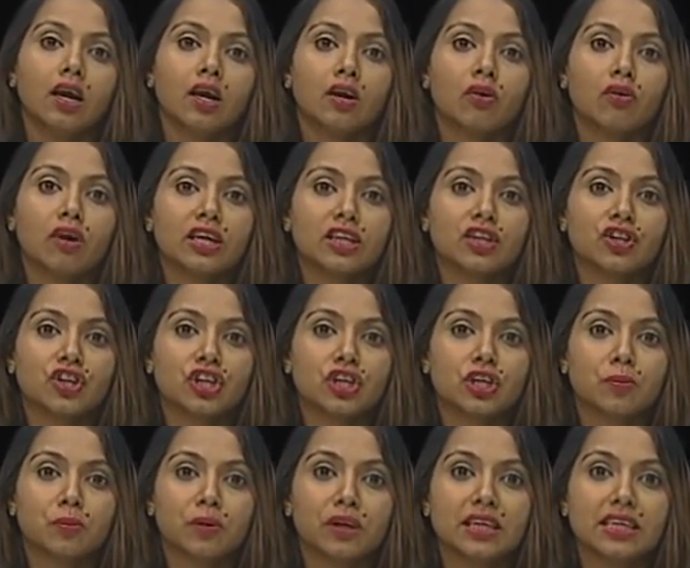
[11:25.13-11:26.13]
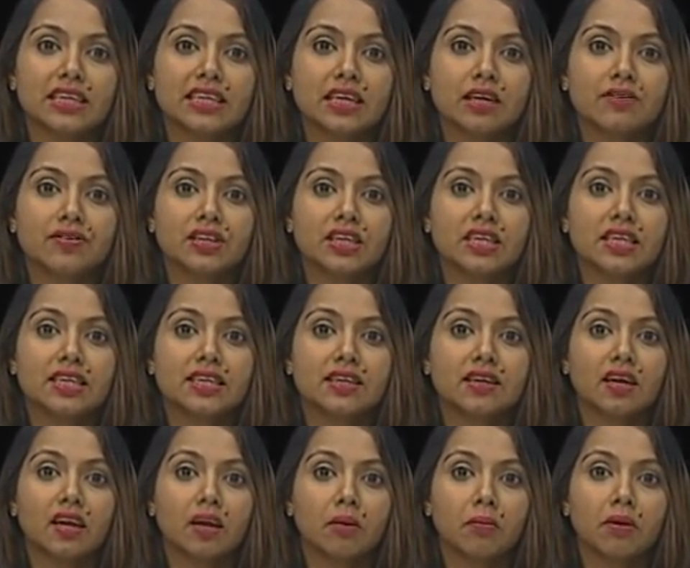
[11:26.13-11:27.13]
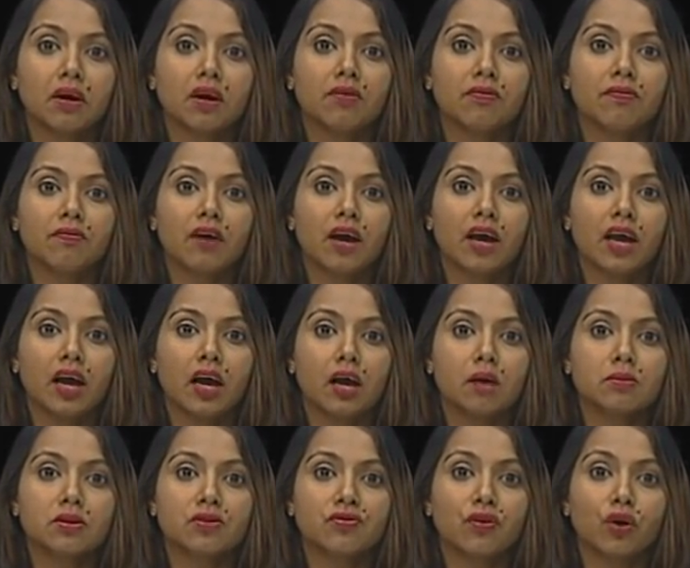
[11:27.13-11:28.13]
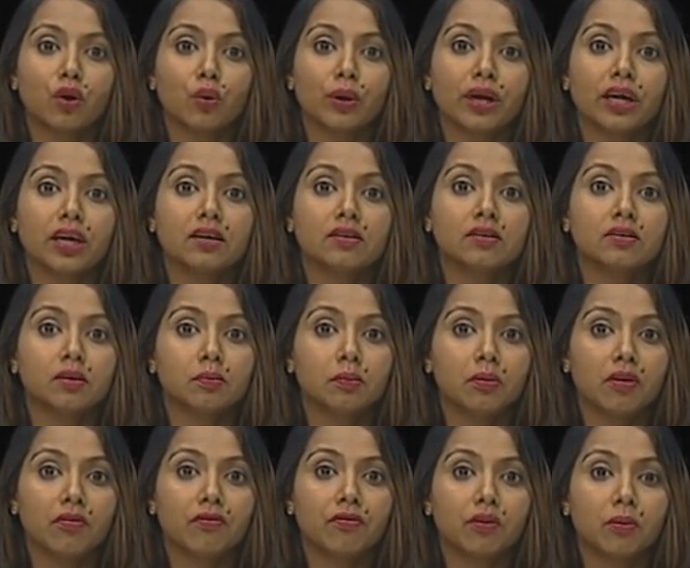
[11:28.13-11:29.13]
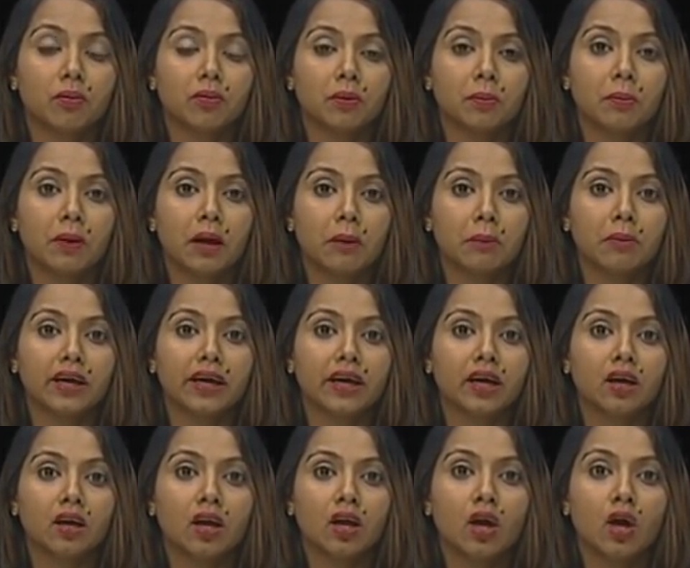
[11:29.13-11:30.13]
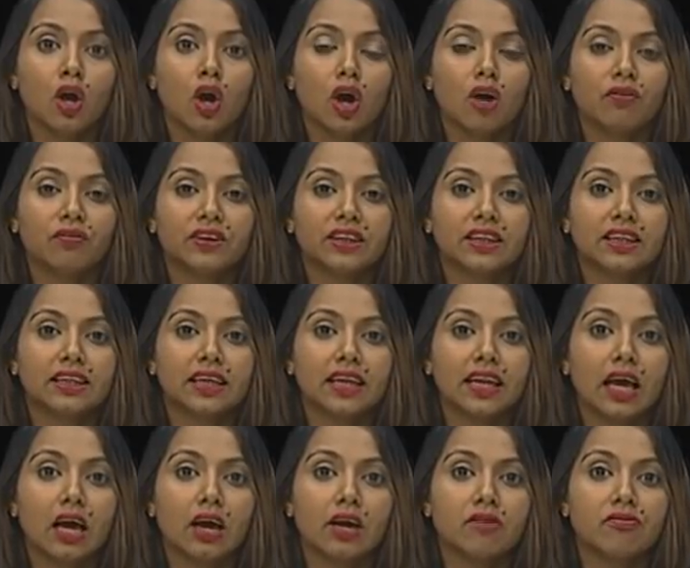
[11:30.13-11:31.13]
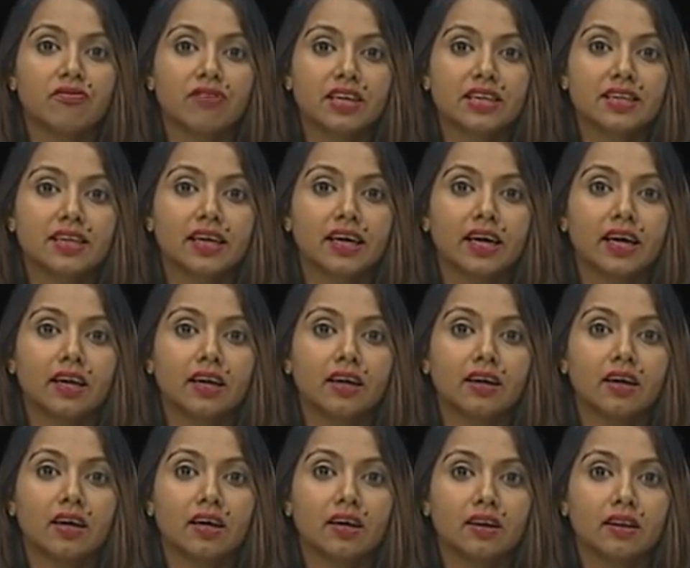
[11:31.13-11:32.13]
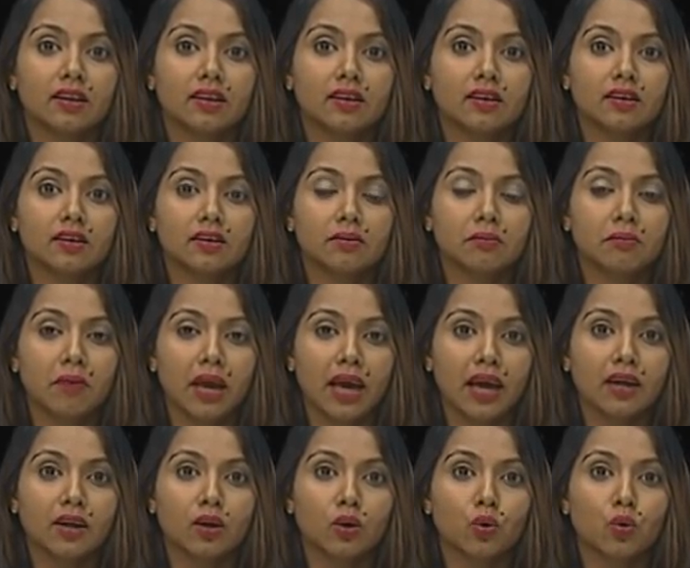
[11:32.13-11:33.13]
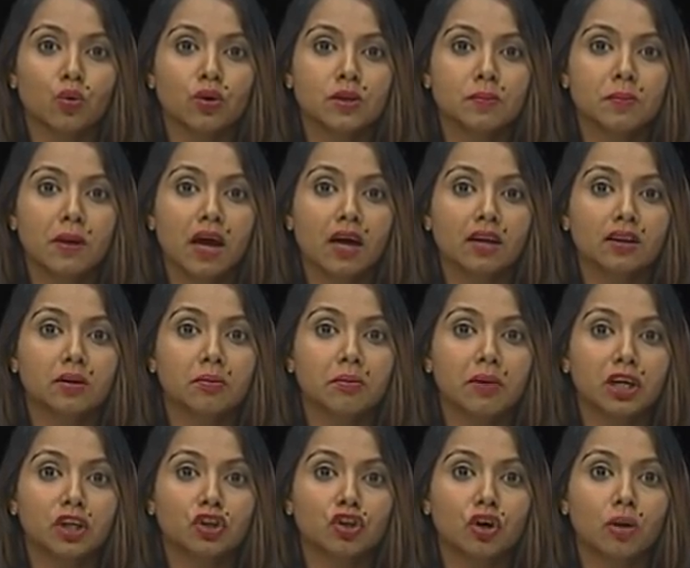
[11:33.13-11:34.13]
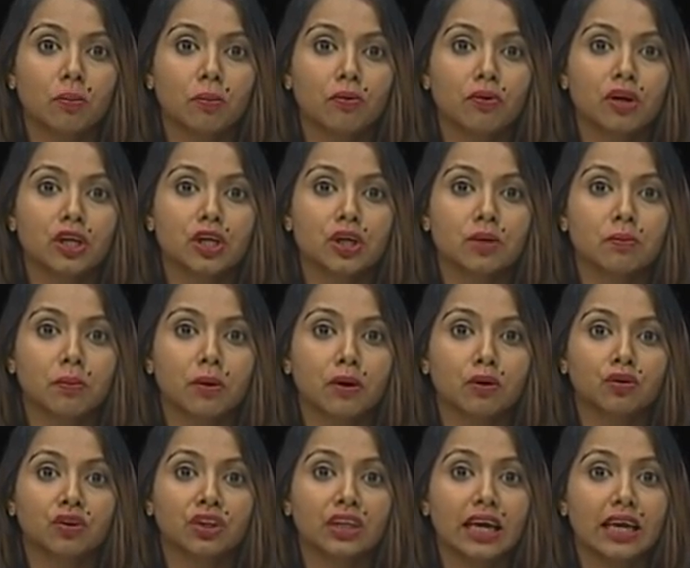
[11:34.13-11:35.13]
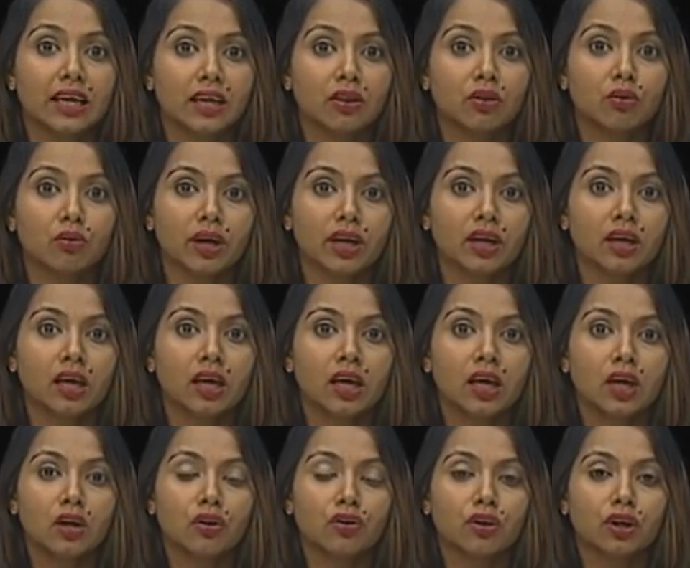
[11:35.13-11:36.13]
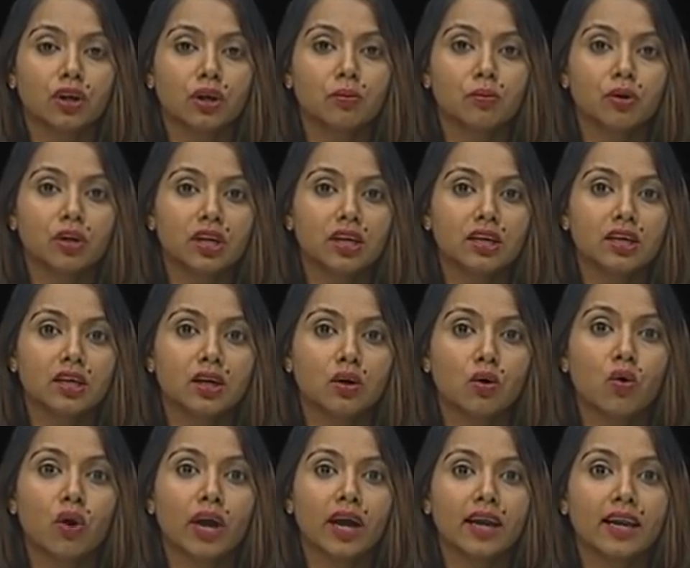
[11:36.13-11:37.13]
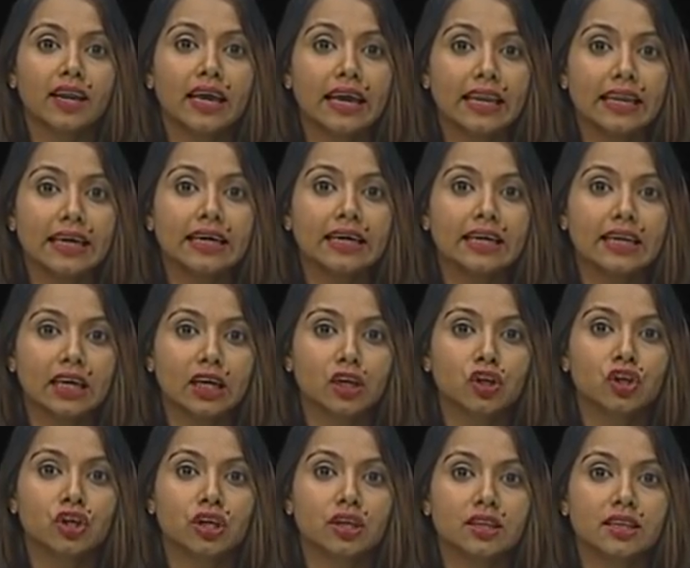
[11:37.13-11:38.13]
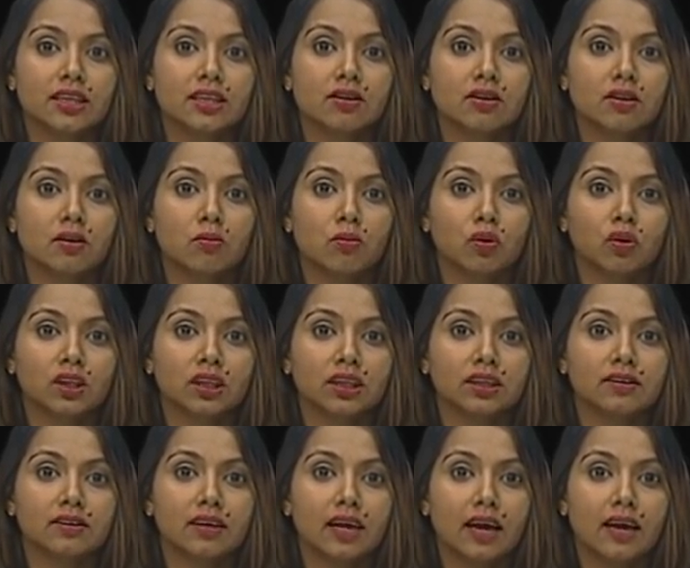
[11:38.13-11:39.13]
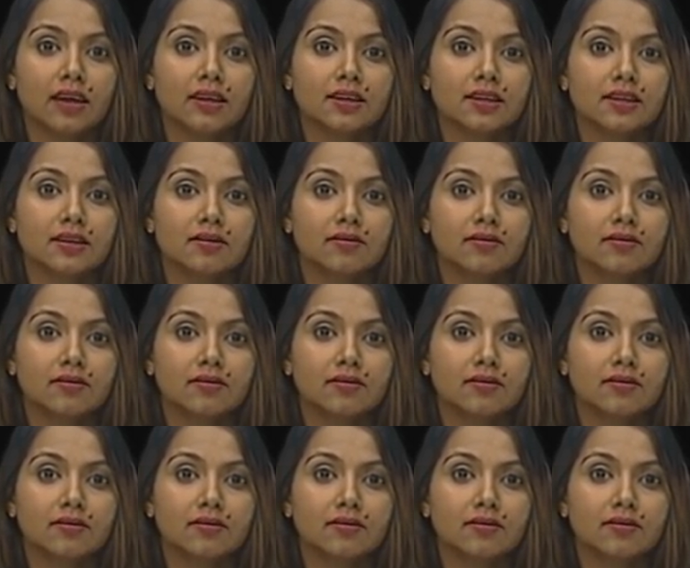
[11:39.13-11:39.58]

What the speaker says: Christchurch police have seized a number of firearms following a tip-off from the public. Officers are now investigating the man who sparked the major operation, posed any threat to the community or had any connections to the mosque attacks.